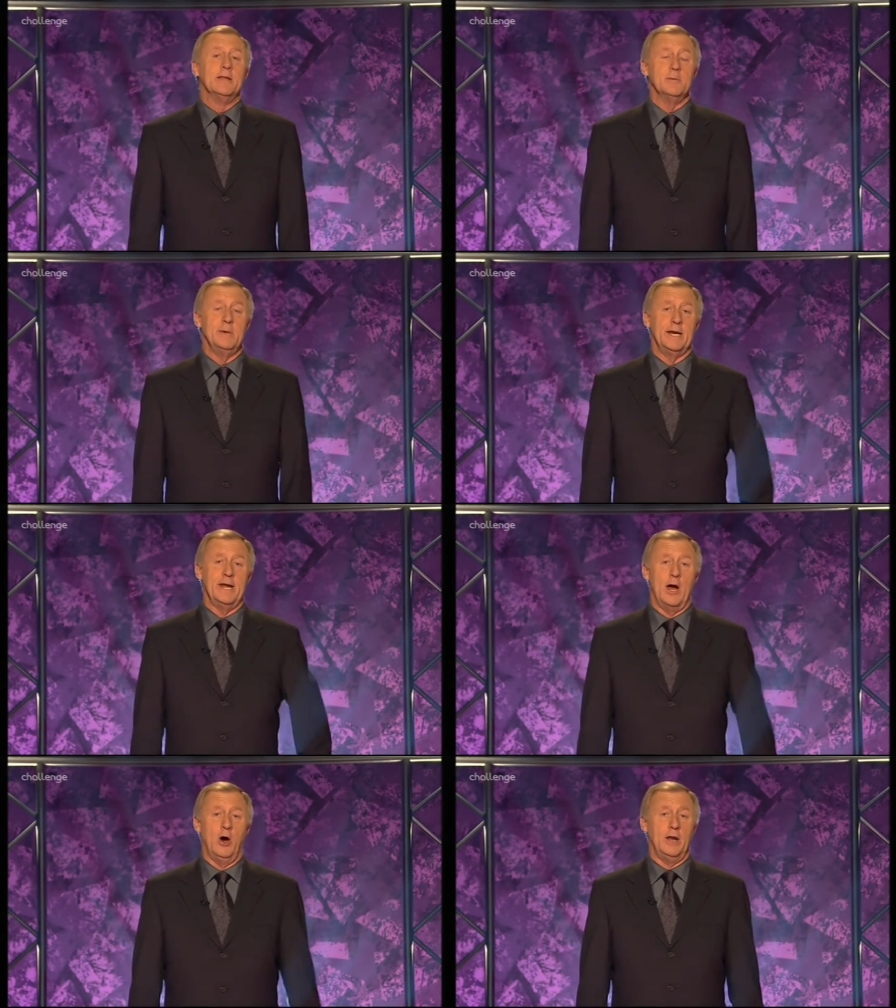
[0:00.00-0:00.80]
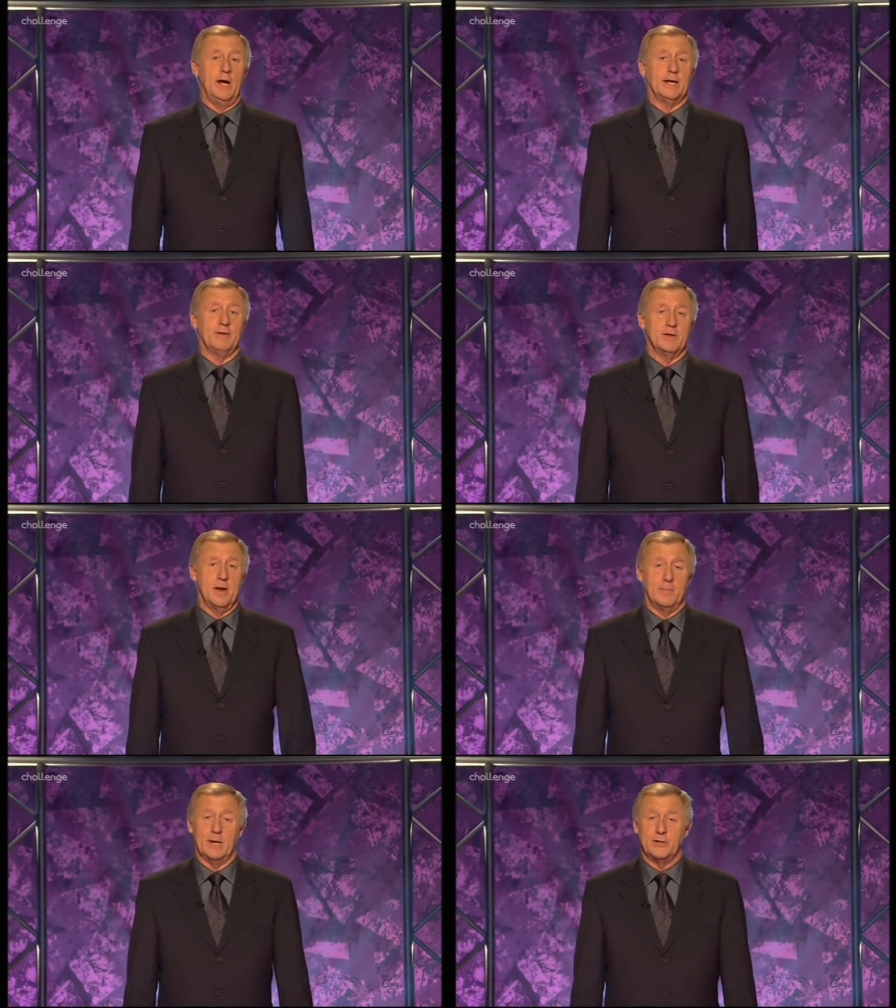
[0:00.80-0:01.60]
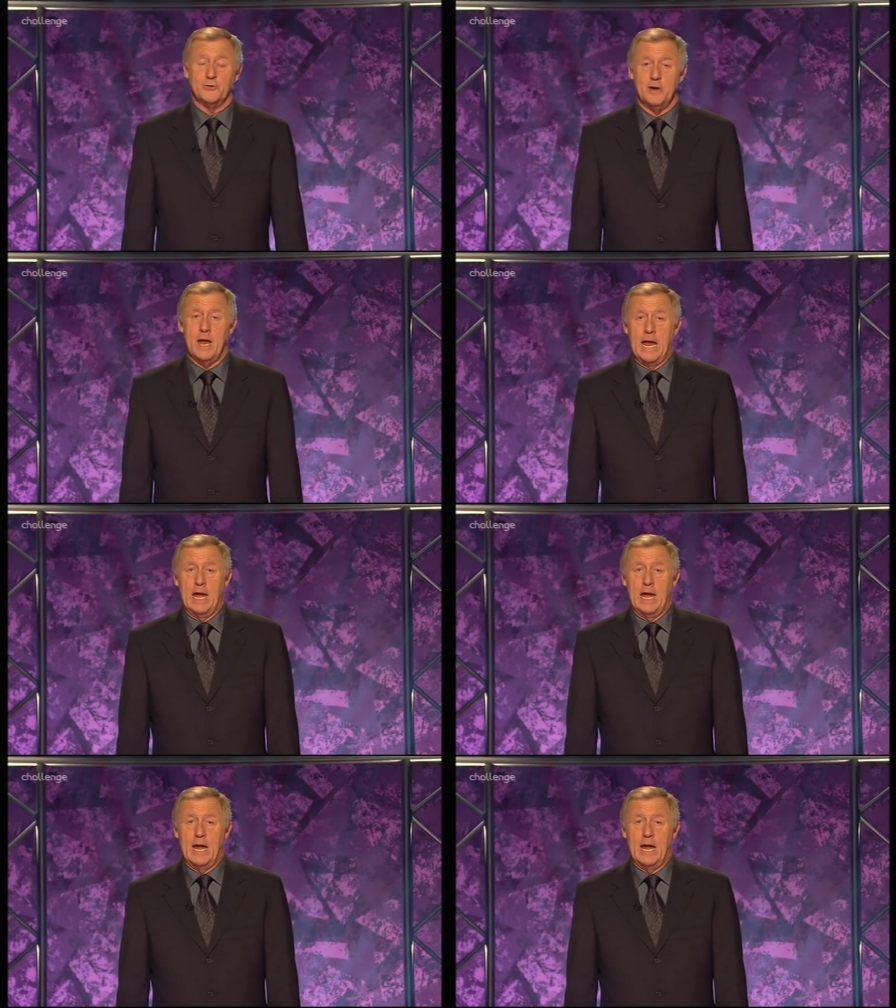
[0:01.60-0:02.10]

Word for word: the Millionaire Hotline. I'll give the number later on.